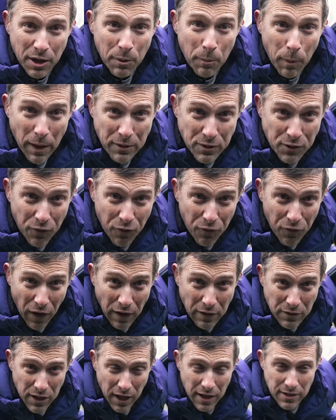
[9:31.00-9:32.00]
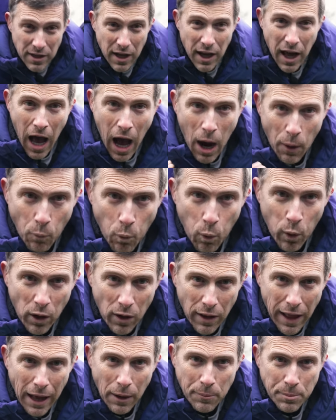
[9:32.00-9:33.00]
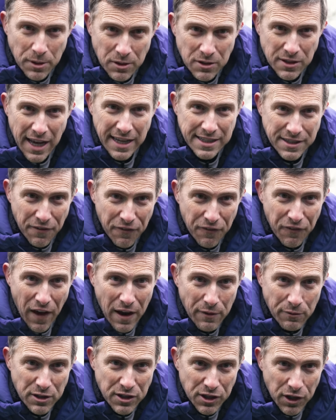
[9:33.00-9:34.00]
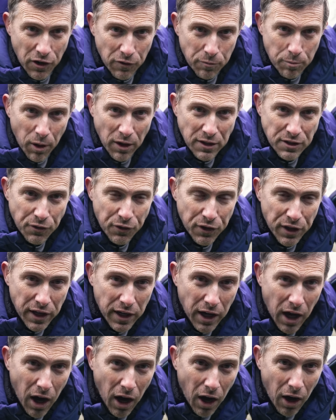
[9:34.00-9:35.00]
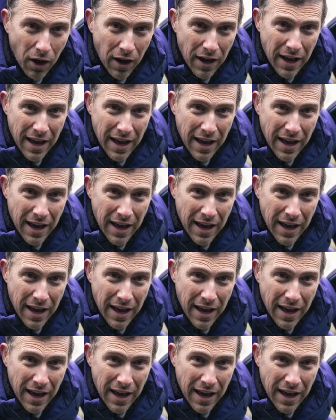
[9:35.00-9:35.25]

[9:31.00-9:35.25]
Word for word: and upload some photos and we'll help you set a fair reserve price for your car.